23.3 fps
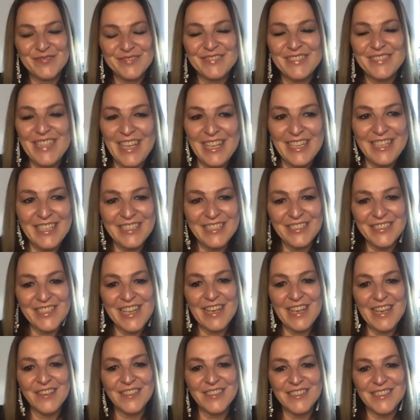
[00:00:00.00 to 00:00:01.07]
That just
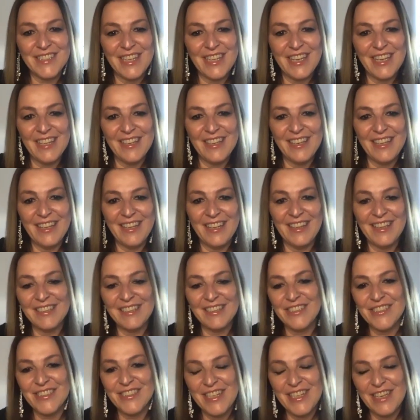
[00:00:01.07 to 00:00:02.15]
nails it. That
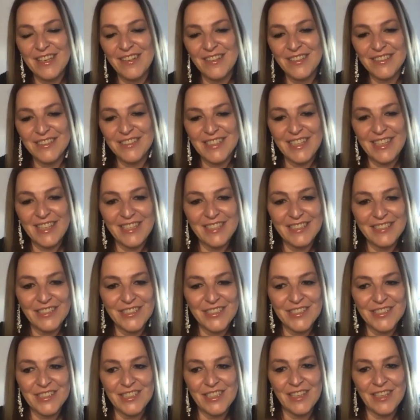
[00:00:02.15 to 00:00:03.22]
just nails it. It's
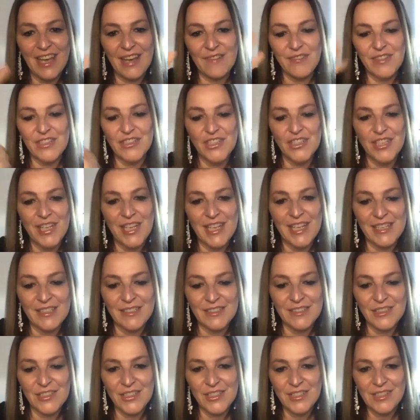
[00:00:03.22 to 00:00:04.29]
just, you have to
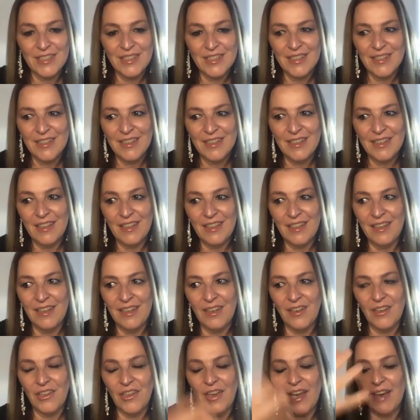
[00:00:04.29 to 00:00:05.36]
change,
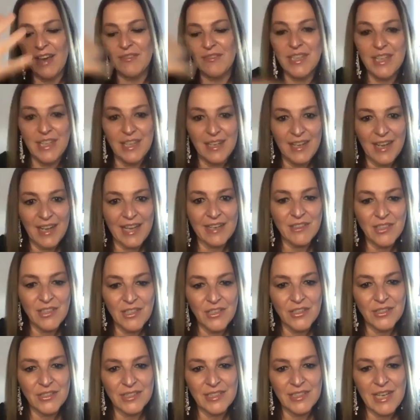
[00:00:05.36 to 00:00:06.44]
you have to connect to
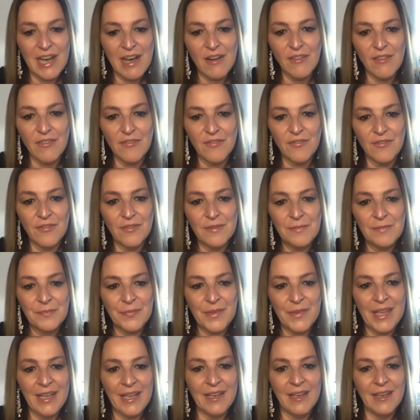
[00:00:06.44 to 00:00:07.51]
yourself
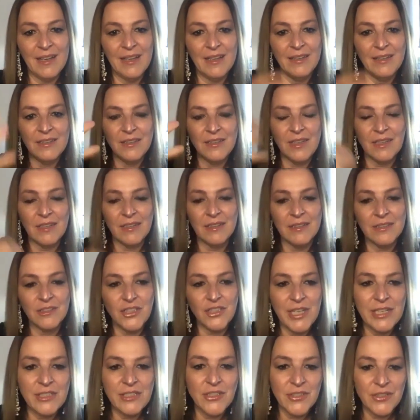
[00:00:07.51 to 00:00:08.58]
and
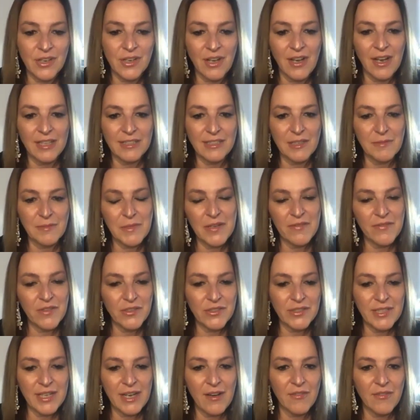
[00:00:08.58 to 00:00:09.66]
change your concept of
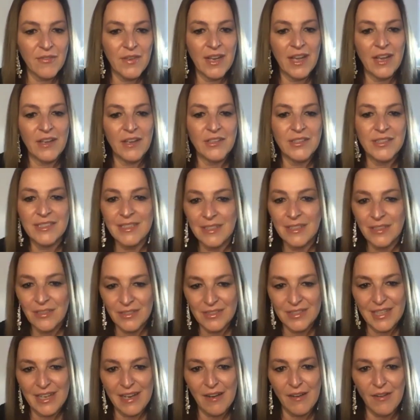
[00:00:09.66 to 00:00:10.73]
yourself and how you see
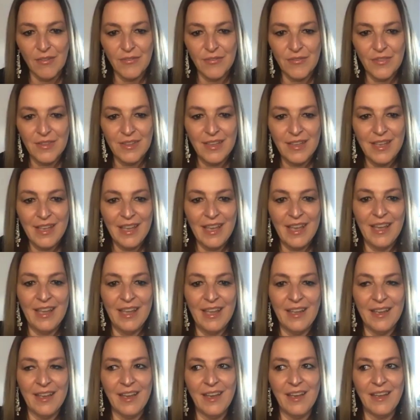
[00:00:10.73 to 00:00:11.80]
yourself.
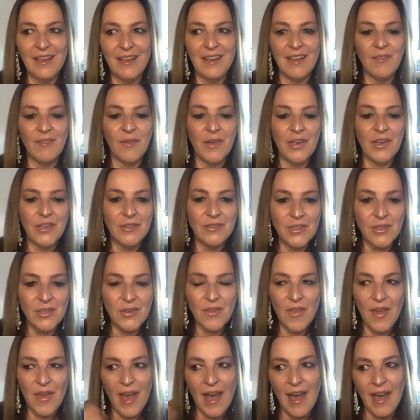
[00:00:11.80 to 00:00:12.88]
And when you do
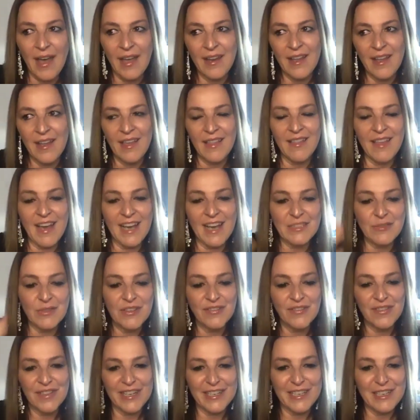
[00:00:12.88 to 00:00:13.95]
that, that's
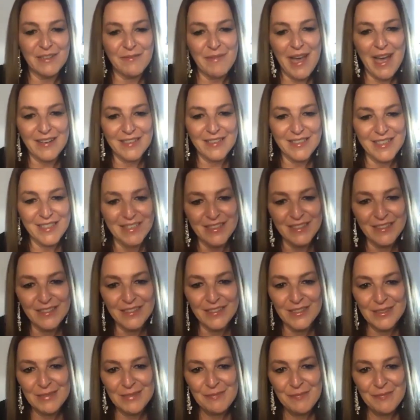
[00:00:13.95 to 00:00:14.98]
reflected back to you.